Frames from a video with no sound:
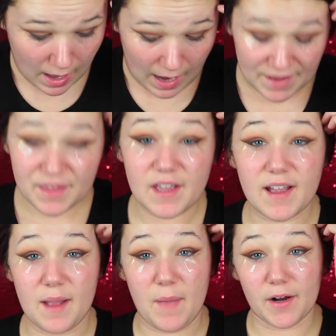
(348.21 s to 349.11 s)
I
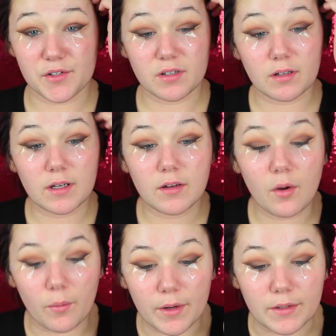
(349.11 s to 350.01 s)
think I'm actually
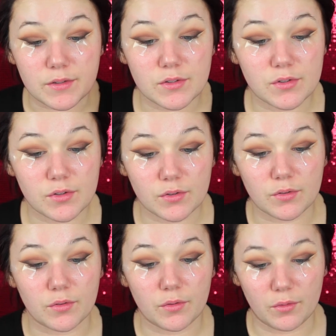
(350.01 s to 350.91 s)
going
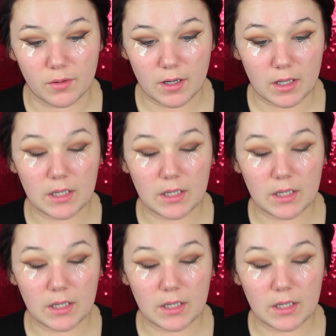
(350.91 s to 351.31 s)
to